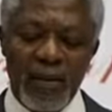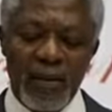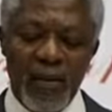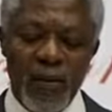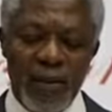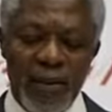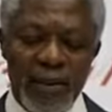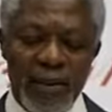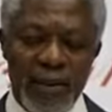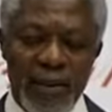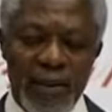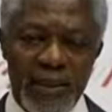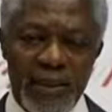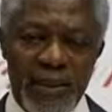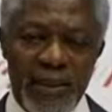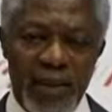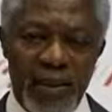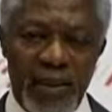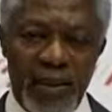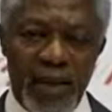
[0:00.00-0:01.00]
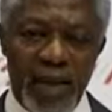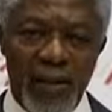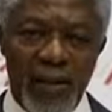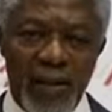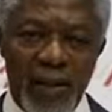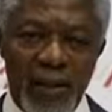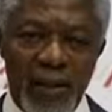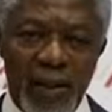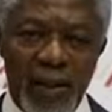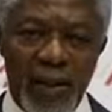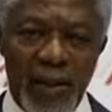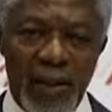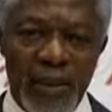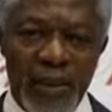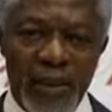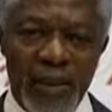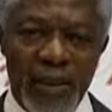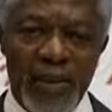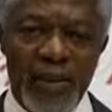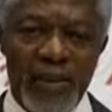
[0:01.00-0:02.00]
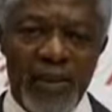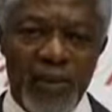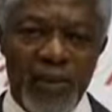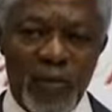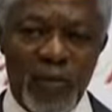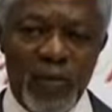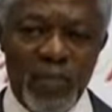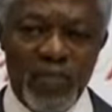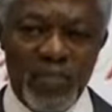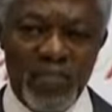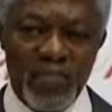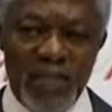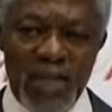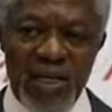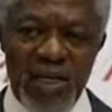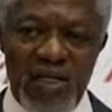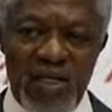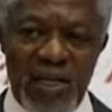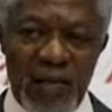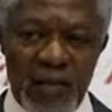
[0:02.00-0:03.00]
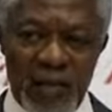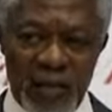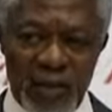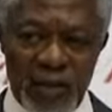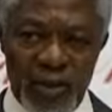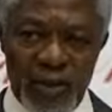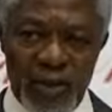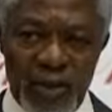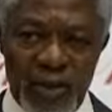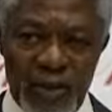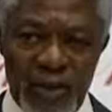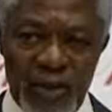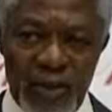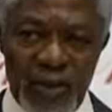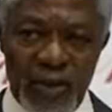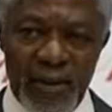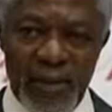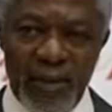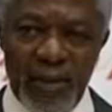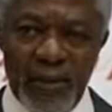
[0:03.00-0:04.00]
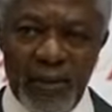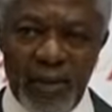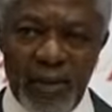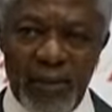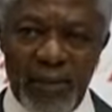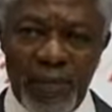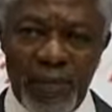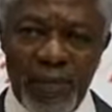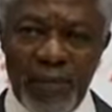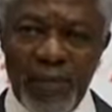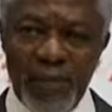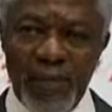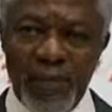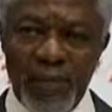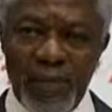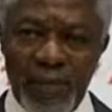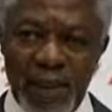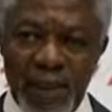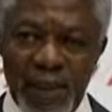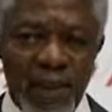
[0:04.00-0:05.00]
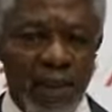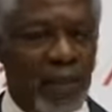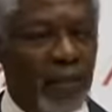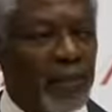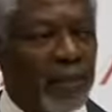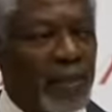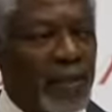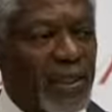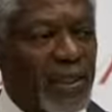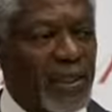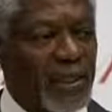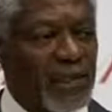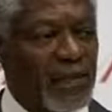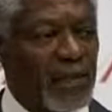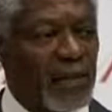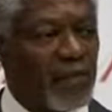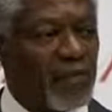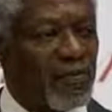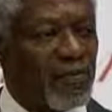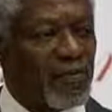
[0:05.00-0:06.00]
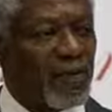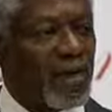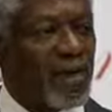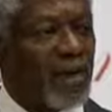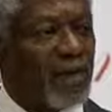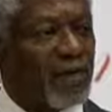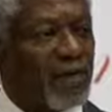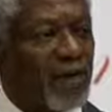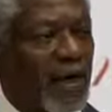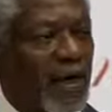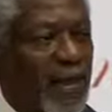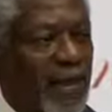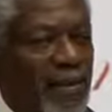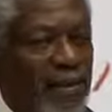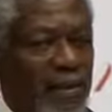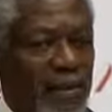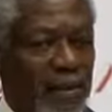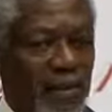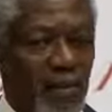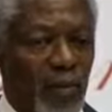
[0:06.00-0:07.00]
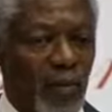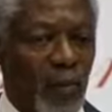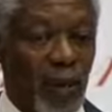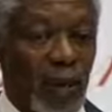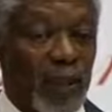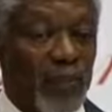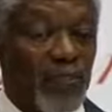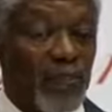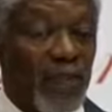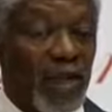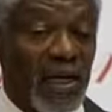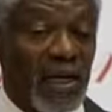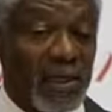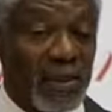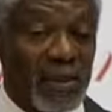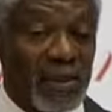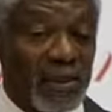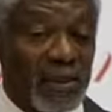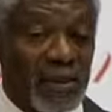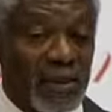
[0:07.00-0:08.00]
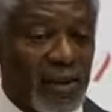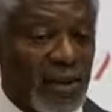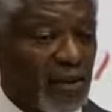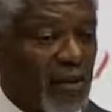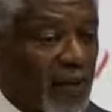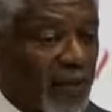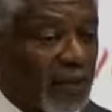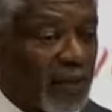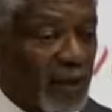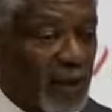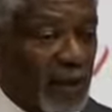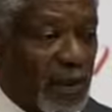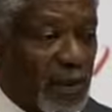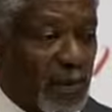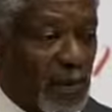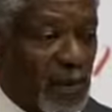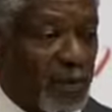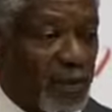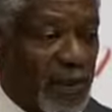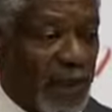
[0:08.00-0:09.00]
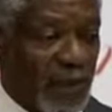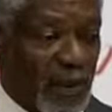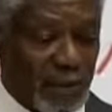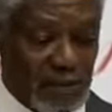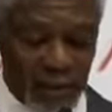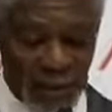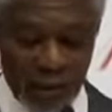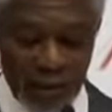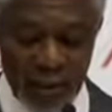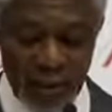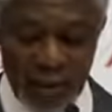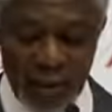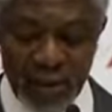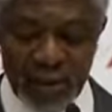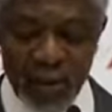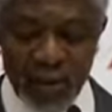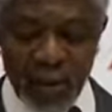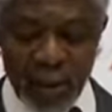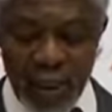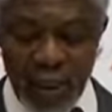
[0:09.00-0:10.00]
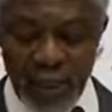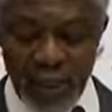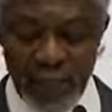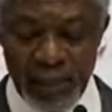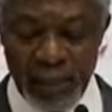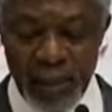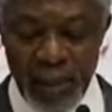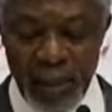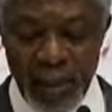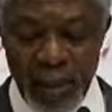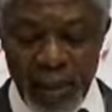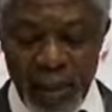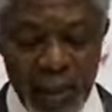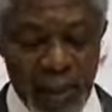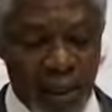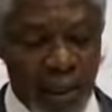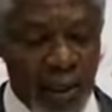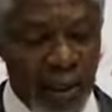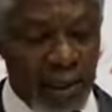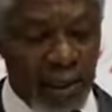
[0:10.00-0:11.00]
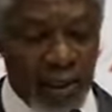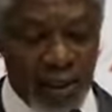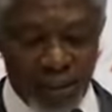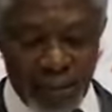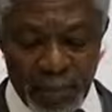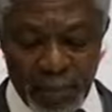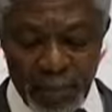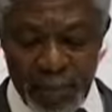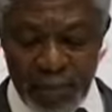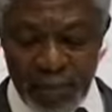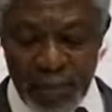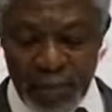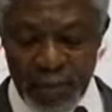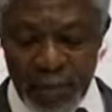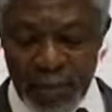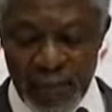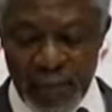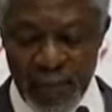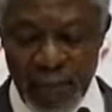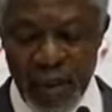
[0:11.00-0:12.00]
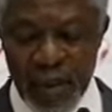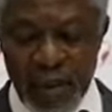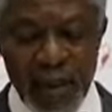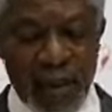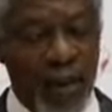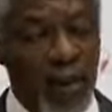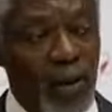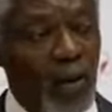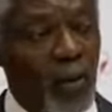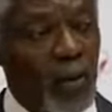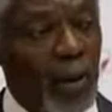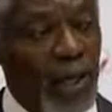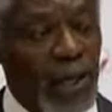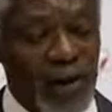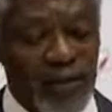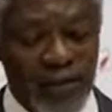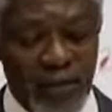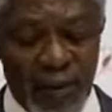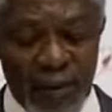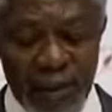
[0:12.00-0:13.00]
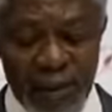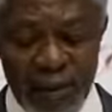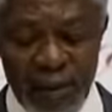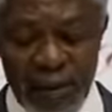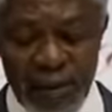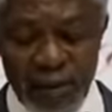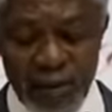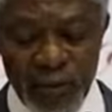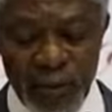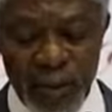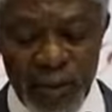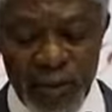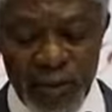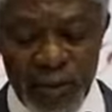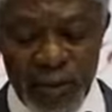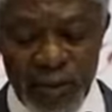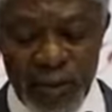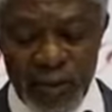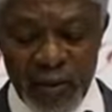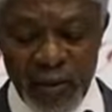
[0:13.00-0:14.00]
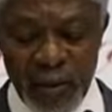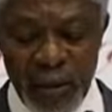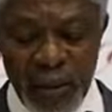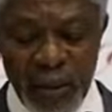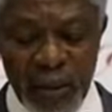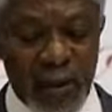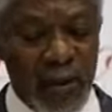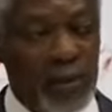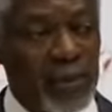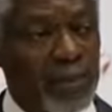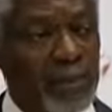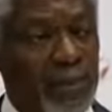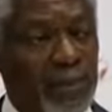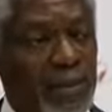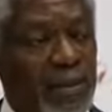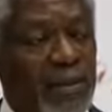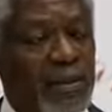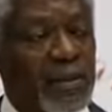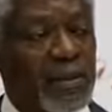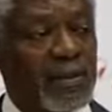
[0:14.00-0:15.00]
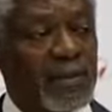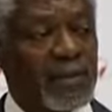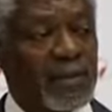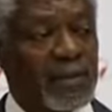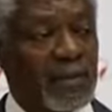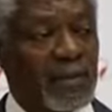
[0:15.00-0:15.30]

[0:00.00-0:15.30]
quantities around the world is a major logistical problem. But the company gives them free advice worth millions of dollars to be able to help the poor. We have other situations where companies